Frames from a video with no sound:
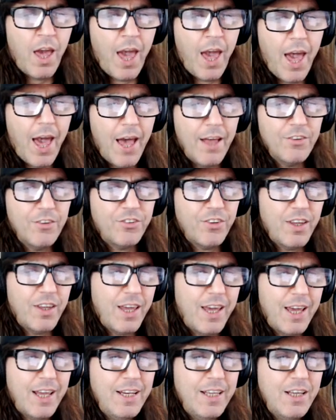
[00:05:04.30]
as
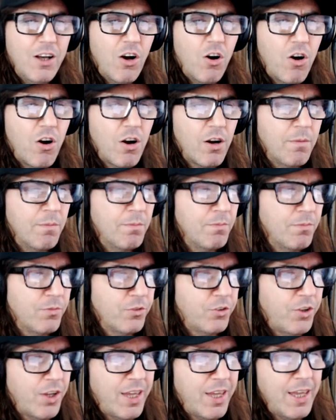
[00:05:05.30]
any harm
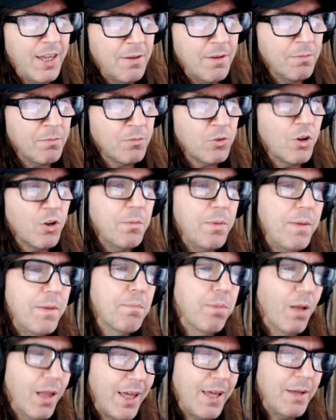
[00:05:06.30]
to him could be
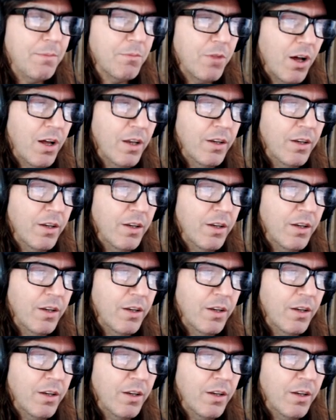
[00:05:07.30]
blamed